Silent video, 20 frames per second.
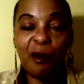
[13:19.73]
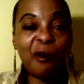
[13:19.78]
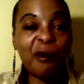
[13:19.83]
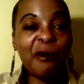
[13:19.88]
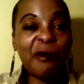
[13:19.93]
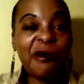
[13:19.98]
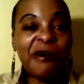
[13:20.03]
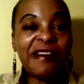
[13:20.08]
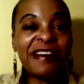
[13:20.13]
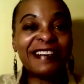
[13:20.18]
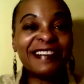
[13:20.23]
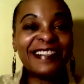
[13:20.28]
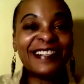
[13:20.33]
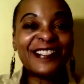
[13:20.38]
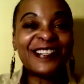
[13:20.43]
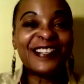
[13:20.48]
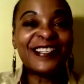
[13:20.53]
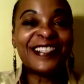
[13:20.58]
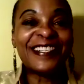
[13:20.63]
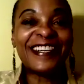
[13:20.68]
or
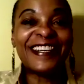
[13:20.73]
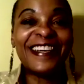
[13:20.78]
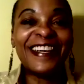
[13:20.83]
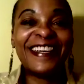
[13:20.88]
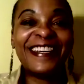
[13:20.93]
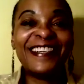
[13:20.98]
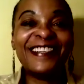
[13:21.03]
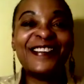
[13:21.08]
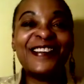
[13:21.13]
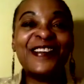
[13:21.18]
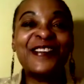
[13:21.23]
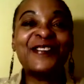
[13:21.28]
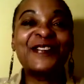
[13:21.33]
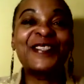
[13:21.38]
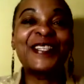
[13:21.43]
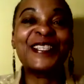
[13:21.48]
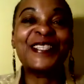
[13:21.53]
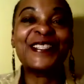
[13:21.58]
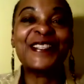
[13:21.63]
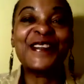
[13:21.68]

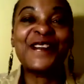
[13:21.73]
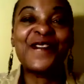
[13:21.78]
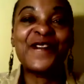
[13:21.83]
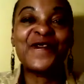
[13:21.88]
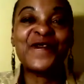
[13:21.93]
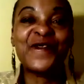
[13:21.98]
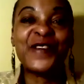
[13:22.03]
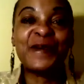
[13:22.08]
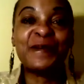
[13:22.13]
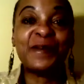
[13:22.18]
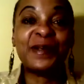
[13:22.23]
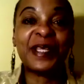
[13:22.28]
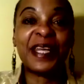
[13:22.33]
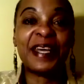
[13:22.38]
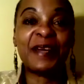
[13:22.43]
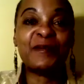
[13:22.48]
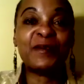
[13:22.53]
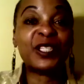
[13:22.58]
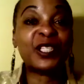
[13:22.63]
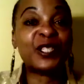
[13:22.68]
you're listening on
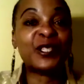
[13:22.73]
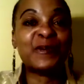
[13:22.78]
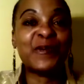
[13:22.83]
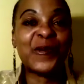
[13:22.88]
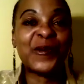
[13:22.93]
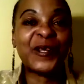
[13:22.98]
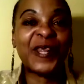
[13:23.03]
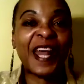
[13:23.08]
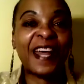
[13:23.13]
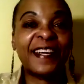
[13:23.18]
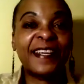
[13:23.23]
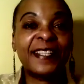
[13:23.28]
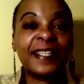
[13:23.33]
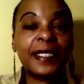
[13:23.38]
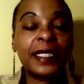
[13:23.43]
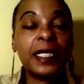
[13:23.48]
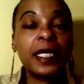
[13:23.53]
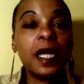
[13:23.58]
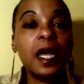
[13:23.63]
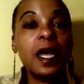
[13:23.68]
replay, which is more
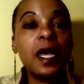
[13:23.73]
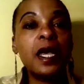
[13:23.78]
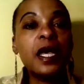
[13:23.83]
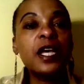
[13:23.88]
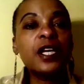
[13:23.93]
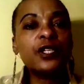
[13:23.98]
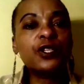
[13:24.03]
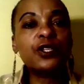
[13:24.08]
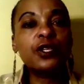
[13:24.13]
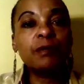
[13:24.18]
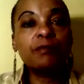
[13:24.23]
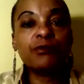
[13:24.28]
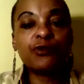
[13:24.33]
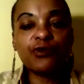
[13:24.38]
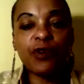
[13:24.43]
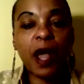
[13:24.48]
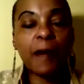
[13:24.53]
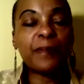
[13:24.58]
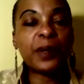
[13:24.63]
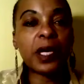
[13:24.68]
likely,
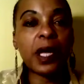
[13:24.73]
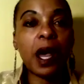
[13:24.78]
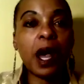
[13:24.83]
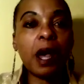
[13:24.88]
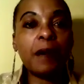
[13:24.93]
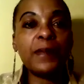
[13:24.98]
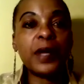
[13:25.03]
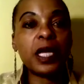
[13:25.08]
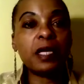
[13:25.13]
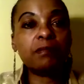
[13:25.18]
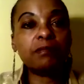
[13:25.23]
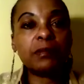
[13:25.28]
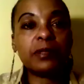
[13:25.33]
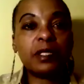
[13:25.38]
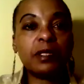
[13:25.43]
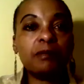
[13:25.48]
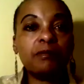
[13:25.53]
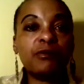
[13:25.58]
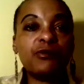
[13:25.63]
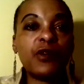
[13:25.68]
drop a comment.
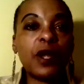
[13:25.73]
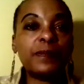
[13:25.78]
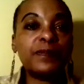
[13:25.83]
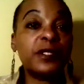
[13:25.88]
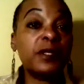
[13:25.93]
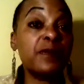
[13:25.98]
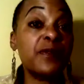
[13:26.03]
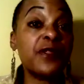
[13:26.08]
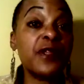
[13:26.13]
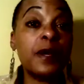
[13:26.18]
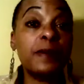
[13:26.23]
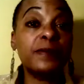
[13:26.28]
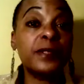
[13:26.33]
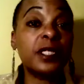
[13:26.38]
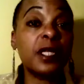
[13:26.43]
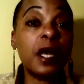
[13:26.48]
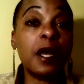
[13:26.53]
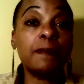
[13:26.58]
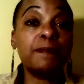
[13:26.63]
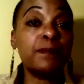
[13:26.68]
Drop some
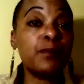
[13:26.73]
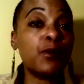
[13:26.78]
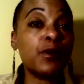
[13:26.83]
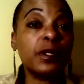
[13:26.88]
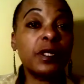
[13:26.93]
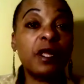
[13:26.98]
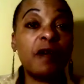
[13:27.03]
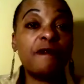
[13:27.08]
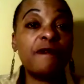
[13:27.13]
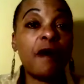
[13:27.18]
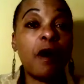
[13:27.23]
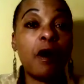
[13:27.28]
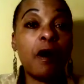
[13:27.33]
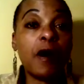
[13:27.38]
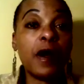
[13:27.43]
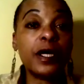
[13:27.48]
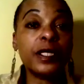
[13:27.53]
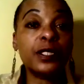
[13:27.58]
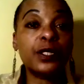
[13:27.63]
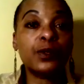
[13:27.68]
thumbs up or love
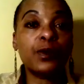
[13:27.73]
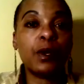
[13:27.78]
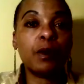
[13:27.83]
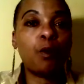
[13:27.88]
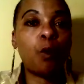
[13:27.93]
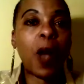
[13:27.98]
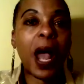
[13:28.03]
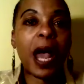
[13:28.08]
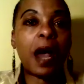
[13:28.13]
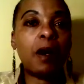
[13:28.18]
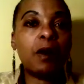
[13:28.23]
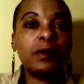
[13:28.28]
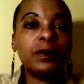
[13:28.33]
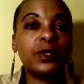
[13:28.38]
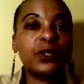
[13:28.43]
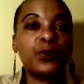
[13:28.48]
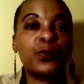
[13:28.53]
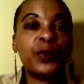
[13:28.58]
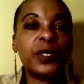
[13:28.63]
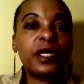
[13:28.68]
hearts or
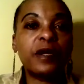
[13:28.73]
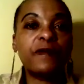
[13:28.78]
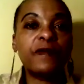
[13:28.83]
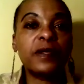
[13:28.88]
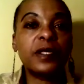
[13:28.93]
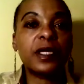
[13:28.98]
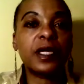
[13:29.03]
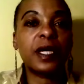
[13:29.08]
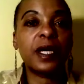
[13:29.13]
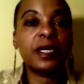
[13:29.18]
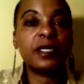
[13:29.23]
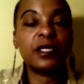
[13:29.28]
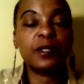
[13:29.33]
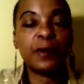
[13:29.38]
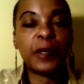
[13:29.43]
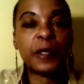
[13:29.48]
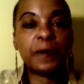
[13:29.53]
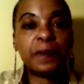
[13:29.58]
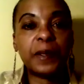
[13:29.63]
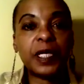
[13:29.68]
wows or whatever the
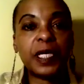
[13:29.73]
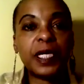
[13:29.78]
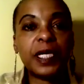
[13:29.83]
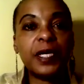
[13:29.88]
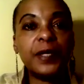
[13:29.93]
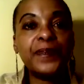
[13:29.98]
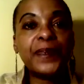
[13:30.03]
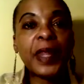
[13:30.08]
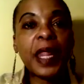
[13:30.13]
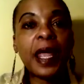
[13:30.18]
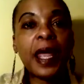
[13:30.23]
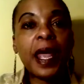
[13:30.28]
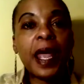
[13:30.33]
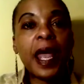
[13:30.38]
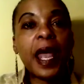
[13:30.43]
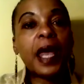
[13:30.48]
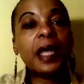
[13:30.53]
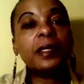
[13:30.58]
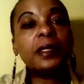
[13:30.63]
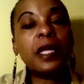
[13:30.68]
case may be,
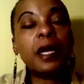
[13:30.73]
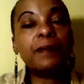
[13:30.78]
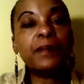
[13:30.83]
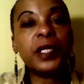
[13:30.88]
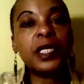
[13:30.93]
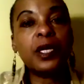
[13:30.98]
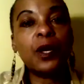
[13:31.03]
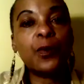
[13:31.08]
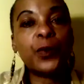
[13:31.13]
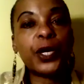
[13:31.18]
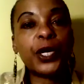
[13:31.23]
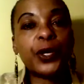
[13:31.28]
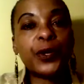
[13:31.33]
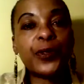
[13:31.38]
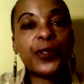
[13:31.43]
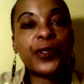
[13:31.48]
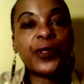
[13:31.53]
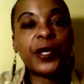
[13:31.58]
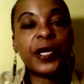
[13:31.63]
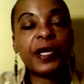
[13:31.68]
and let me know what
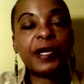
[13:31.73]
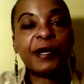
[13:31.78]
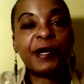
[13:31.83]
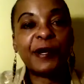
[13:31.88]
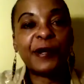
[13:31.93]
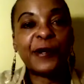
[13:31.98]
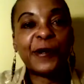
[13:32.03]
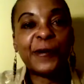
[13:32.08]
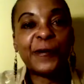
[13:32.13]
you think.